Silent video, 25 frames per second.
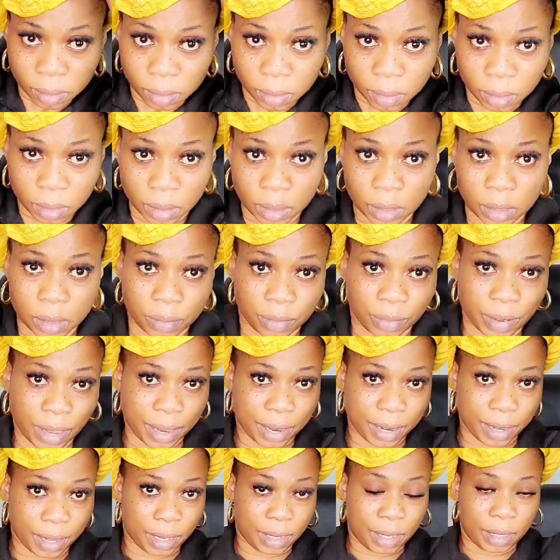It's
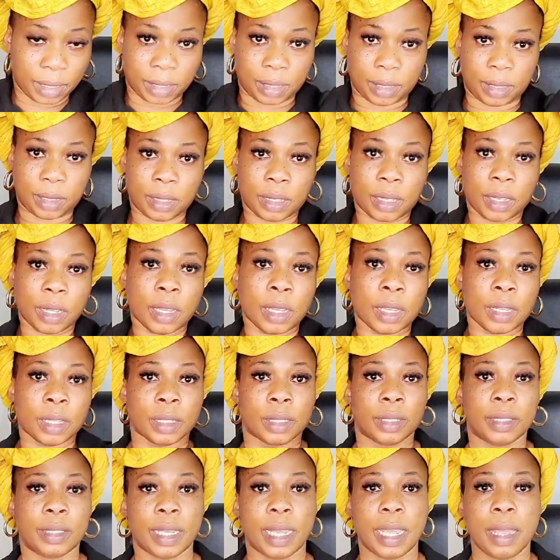very easy.
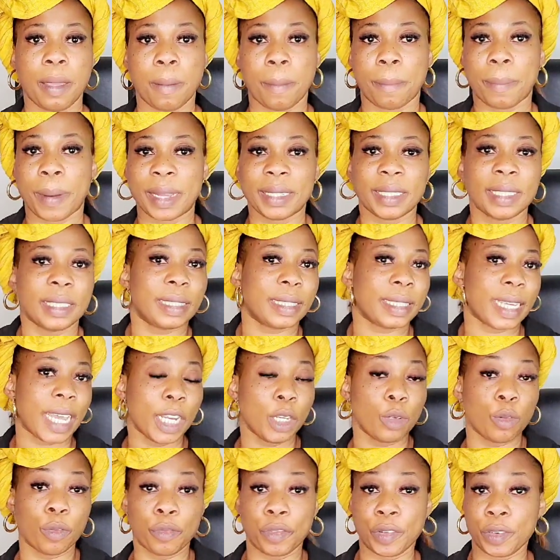Then by the time
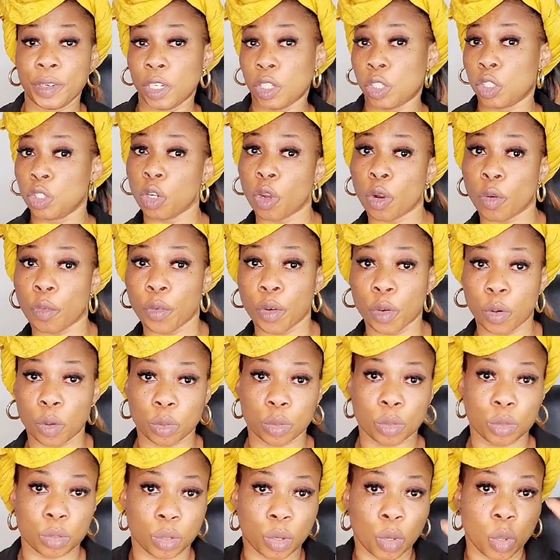you finish your
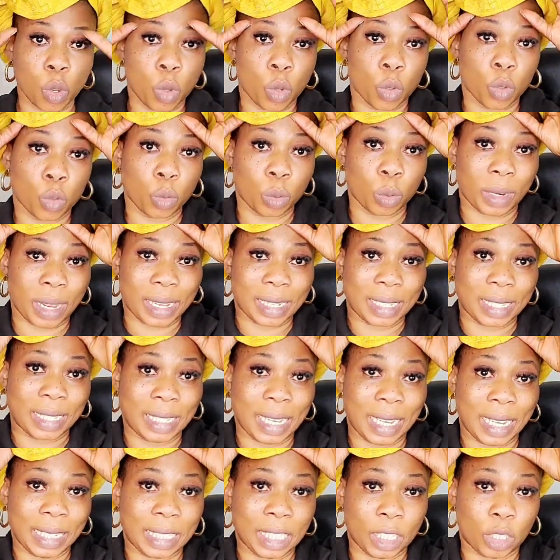rows, you can
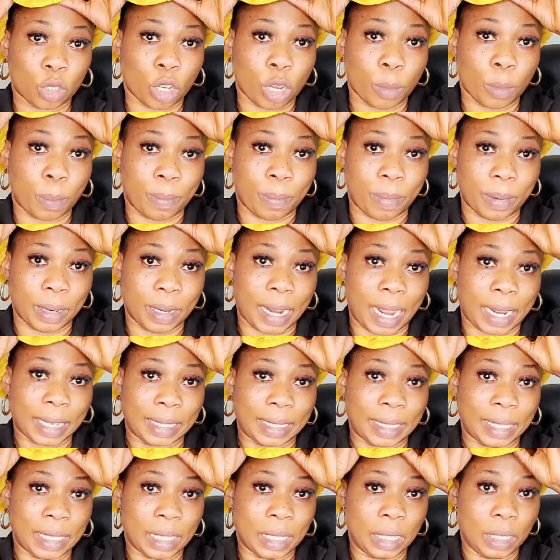set it up like
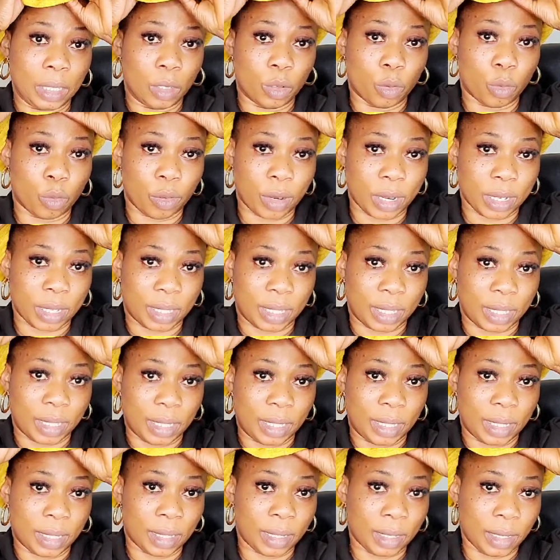this. Raise it.
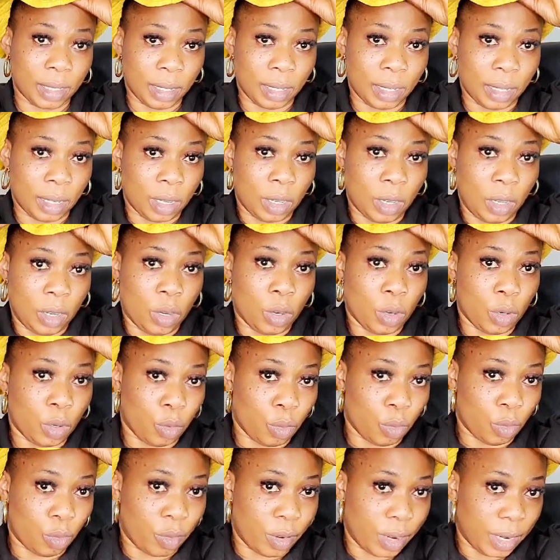You
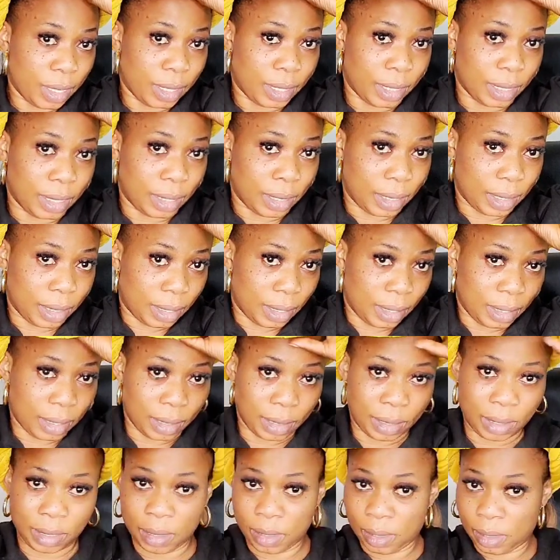raise it.
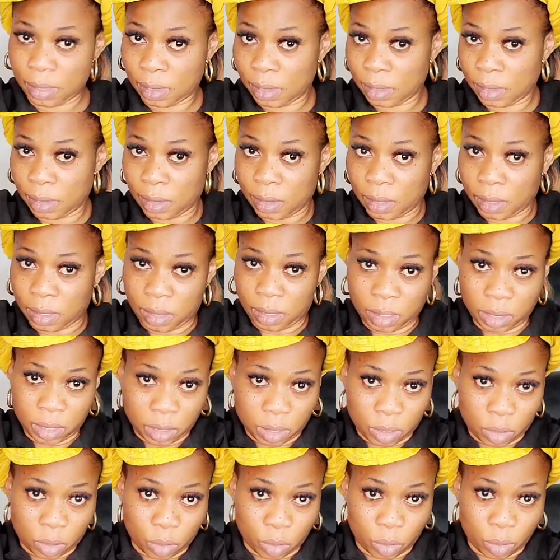
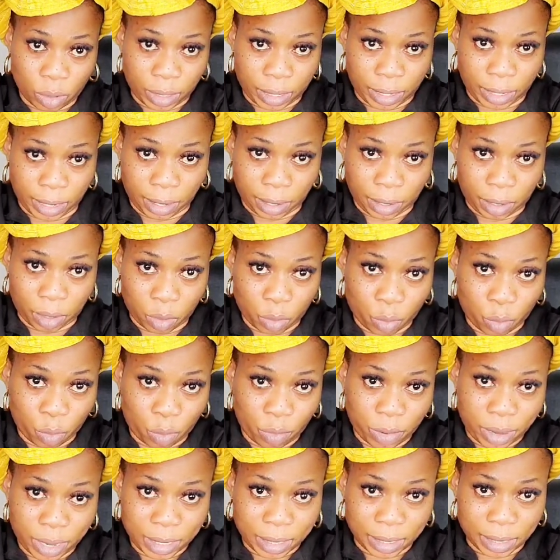Okay, you
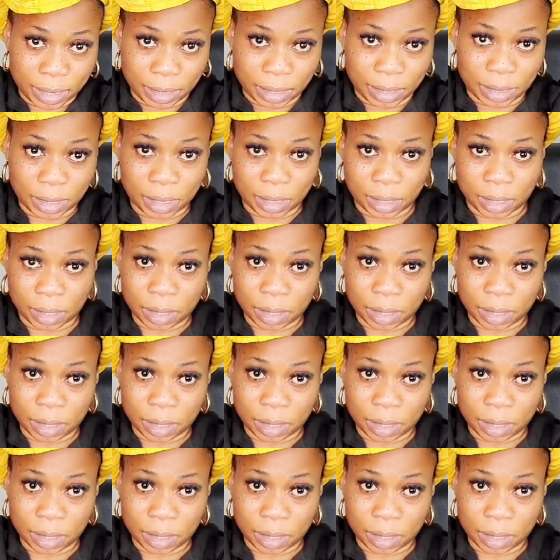raise it.